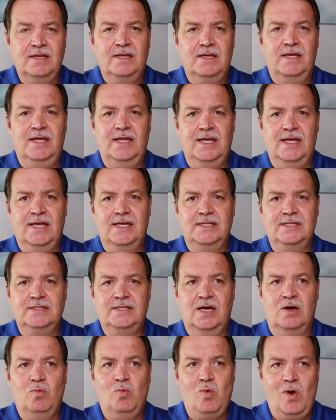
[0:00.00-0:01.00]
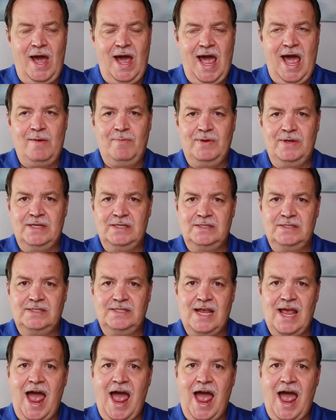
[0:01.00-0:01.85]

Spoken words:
and what happens